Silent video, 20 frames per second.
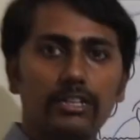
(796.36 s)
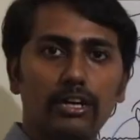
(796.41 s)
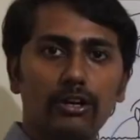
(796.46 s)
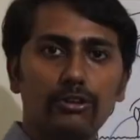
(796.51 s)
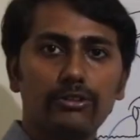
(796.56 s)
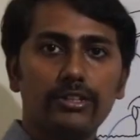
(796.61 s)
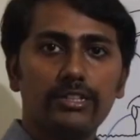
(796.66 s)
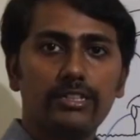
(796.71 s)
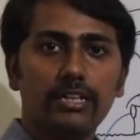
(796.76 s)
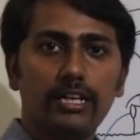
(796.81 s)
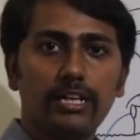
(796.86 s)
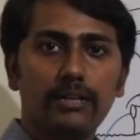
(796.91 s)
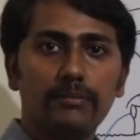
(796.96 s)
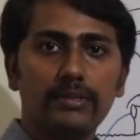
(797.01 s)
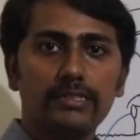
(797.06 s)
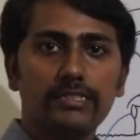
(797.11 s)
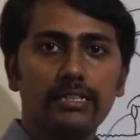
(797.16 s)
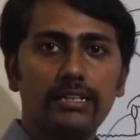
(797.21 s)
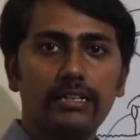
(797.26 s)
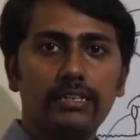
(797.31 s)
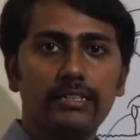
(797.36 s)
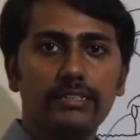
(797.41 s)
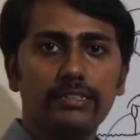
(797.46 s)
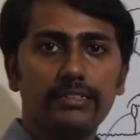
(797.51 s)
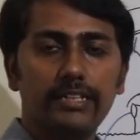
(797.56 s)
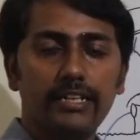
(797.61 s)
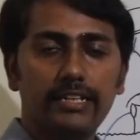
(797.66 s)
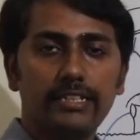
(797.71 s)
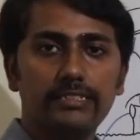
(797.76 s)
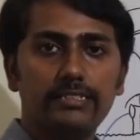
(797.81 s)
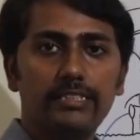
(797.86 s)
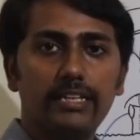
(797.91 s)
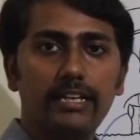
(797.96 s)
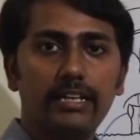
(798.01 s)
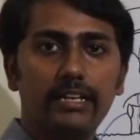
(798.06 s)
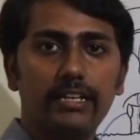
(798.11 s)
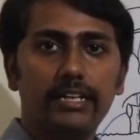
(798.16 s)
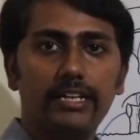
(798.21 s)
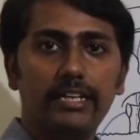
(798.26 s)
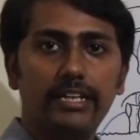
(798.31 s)
Now the third muscle, that is
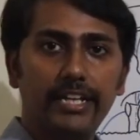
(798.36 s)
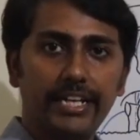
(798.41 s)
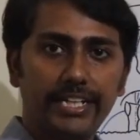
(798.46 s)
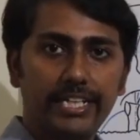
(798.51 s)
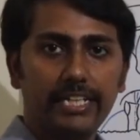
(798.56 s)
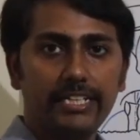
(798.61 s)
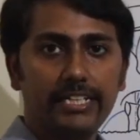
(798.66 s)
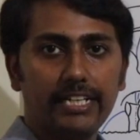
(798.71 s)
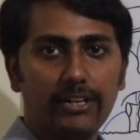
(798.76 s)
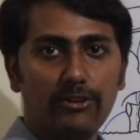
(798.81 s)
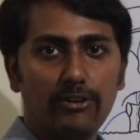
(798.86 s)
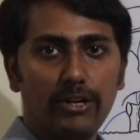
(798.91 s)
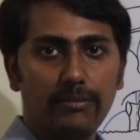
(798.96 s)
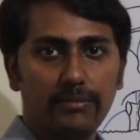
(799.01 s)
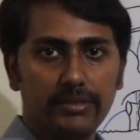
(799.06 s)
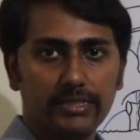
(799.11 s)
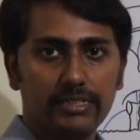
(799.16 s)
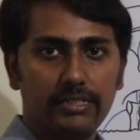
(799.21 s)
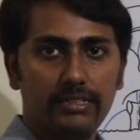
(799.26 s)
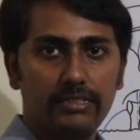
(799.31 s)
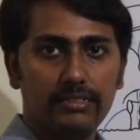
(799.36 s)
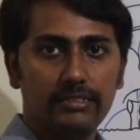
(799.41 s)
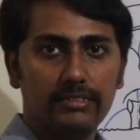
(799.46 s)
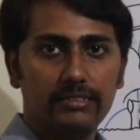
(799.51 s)
the lateral pterygoid muscle.